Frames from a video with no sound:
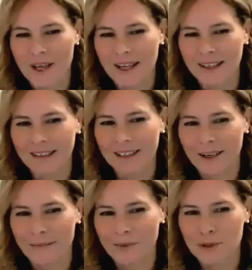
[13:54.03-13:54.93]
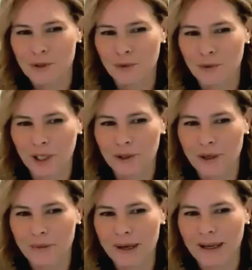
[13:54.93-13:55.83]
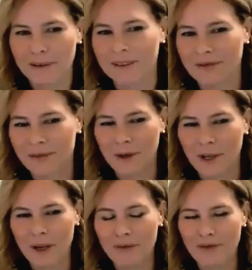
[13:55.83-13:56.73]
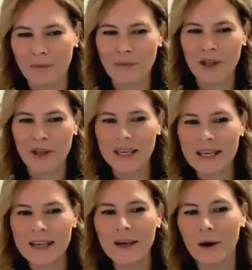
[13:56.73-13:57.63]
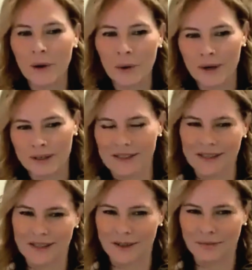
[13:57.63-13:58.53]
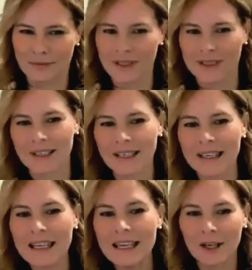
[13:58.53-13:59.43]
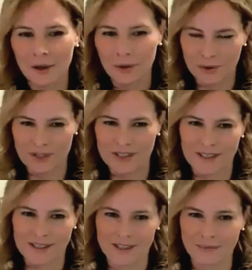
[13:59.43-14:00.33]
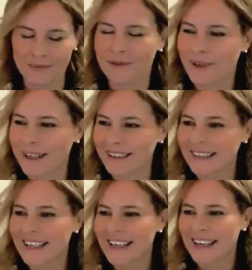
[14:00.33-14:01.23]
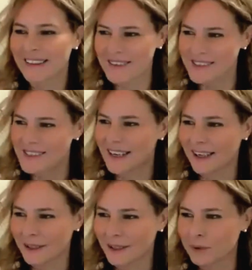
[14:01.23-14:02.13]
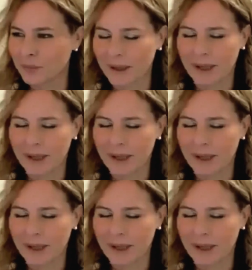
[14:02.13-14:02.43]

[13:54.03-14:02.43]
that you talk a lot about going from the ego system to the ecosystem, right? And this is kind of all